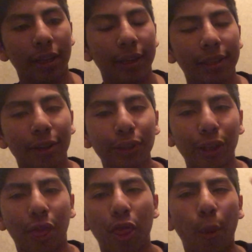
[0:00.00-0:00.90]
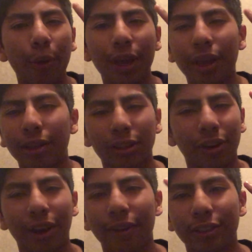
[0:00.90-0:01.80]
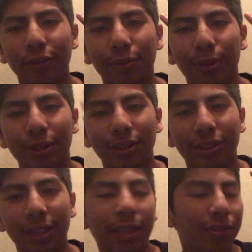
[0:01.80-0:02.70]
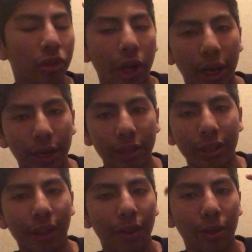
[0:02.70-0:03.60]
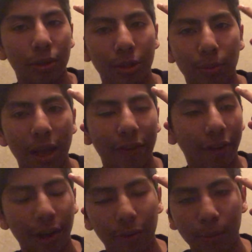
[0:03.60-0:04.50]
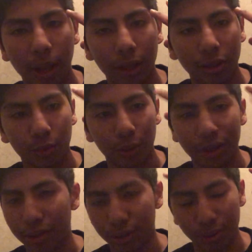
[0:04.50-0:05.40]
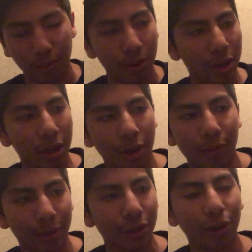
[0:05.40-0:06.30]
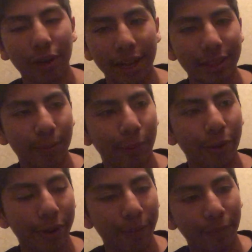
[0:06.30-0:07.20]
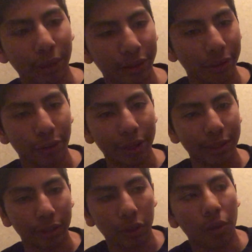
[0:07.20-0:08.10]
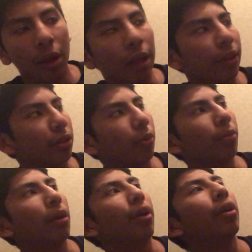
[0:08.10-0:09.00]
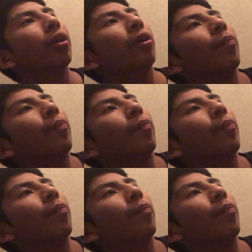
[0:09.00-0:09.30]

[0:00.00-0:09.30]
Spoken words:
There's like 3 Targaryen Civil Wars. There's the Dance of Dragons, and then there's the Blackfyre Rebellions 1 and 2, which aren't as important, but they're crazy too. Doesn't really matter.